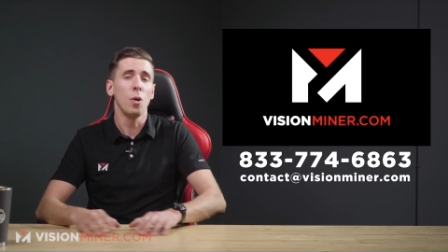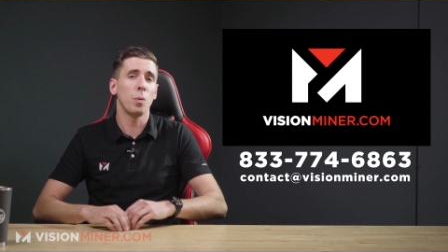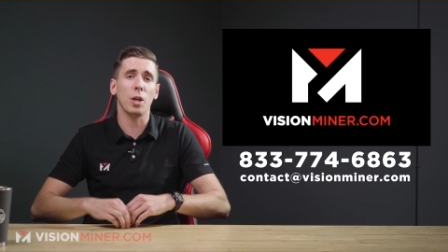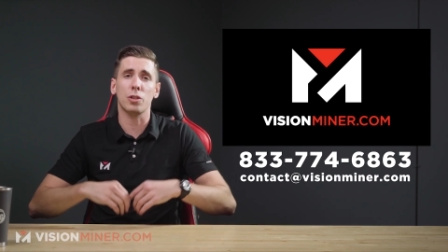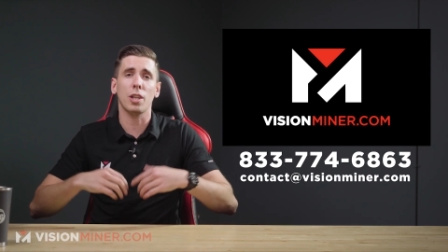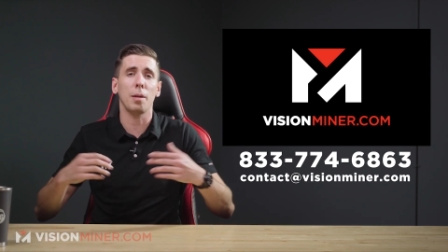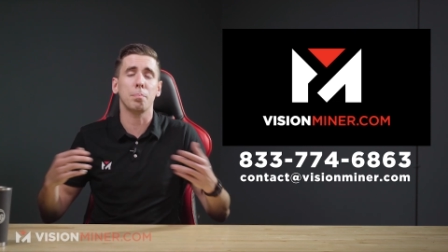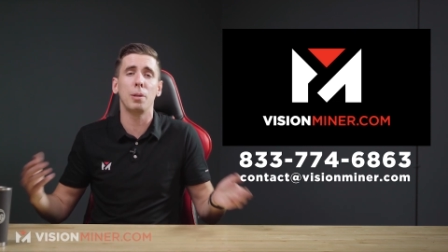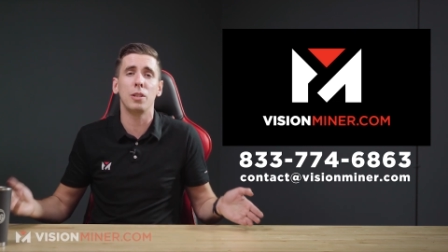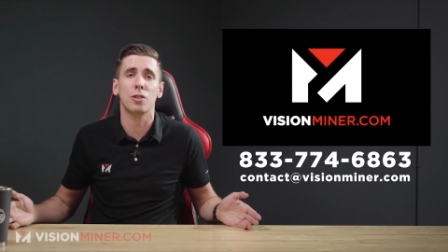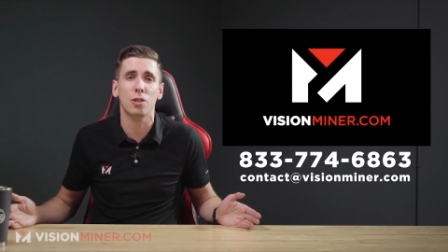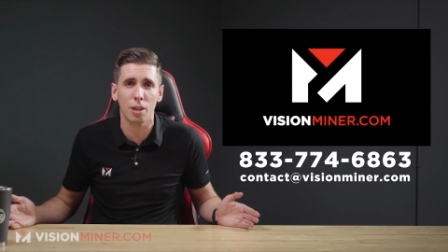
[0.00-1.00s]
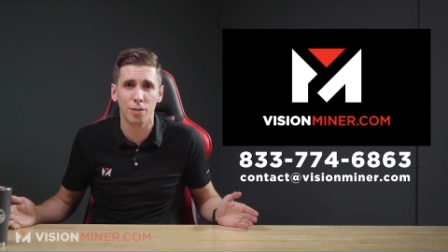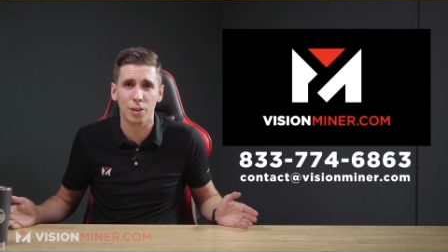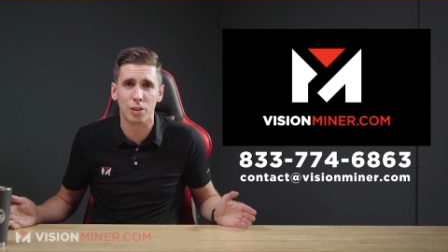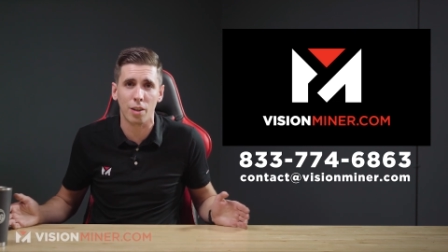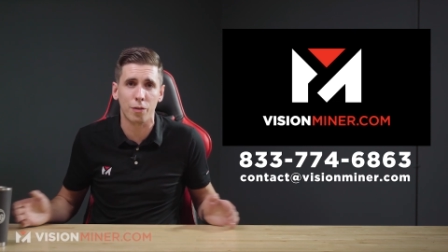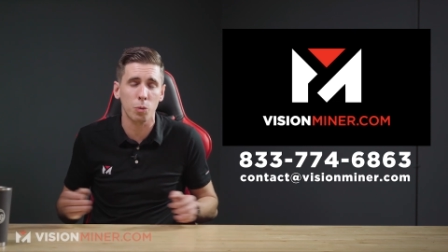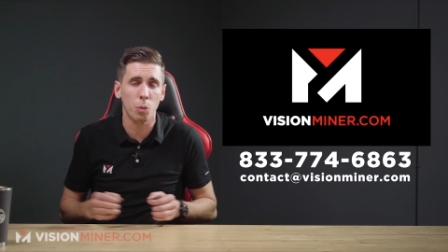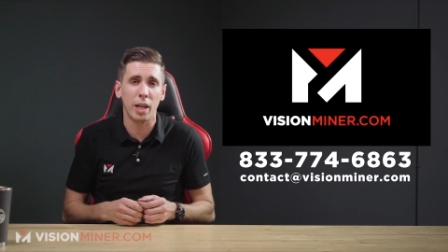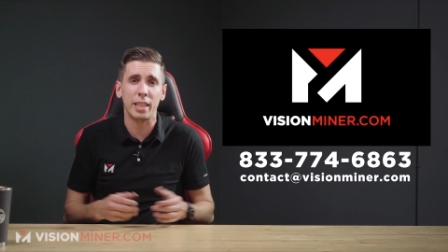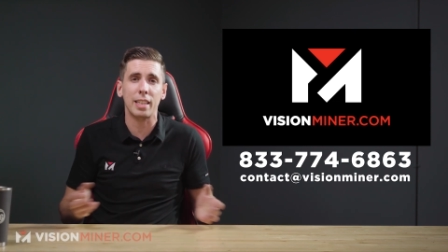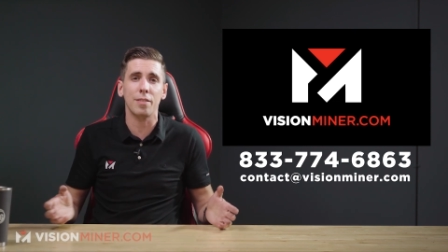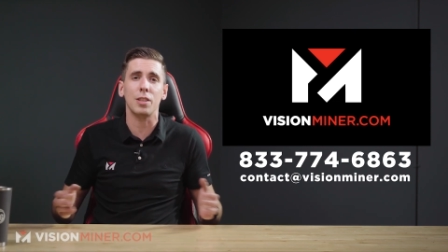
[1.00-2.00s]
We also got a print service. If you
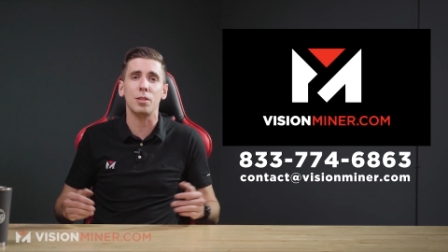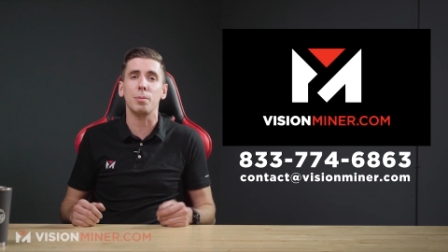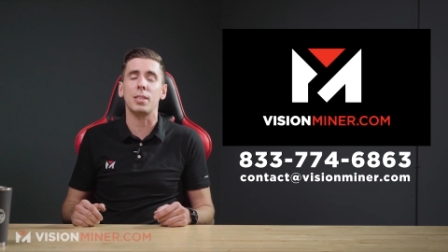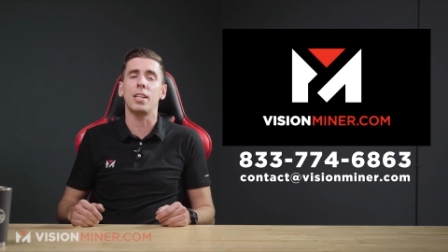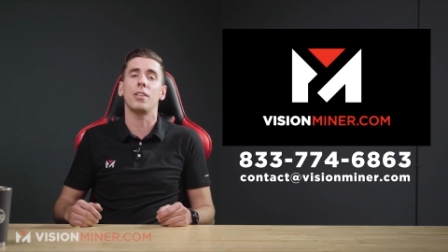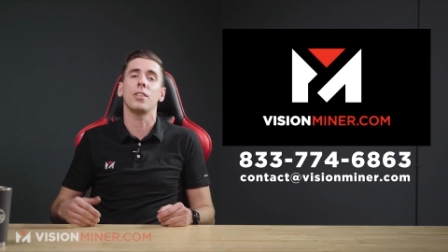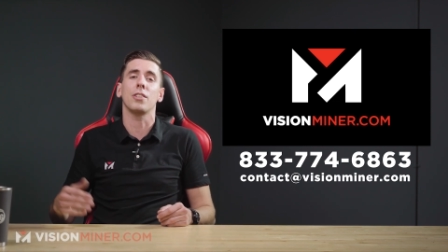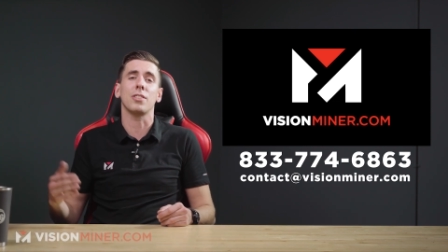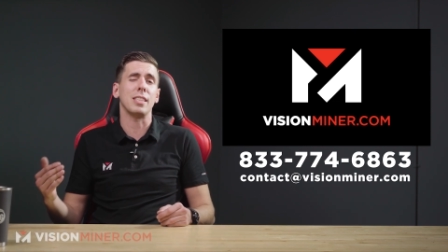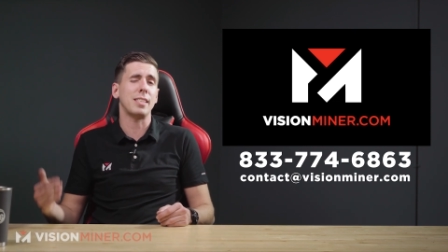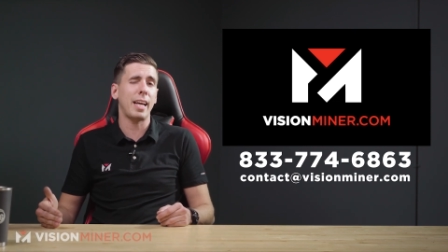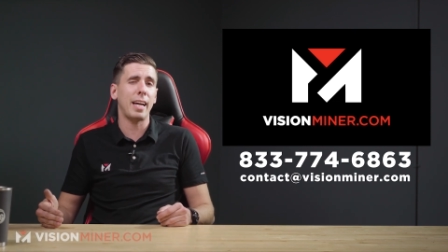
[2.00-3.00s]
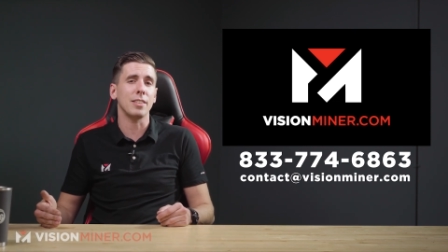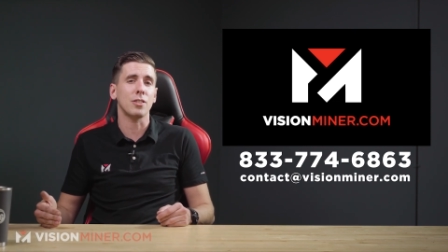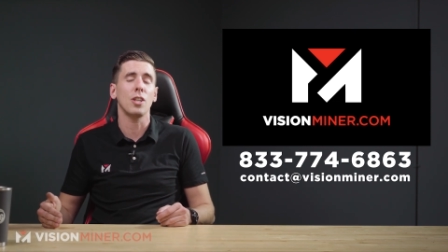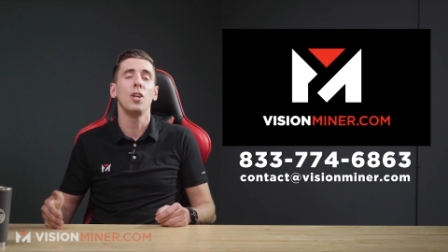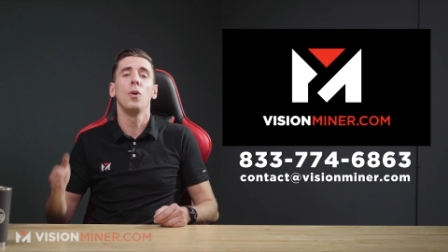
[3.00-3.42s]
want to give these materials a test,